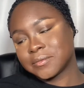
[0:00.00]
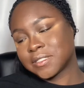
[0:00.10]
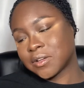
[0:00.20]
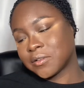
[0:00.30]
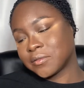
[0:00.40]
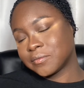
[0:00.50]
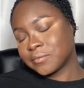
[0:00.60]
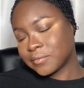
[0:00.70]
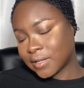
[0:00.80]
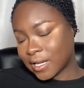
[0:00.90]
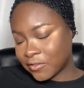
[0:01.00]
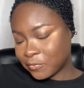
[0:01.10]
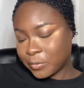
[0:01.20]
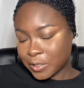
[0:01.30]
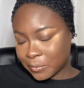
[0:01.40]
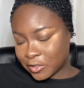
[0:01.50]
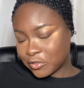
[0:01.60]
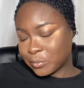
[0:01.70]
So I've pretty much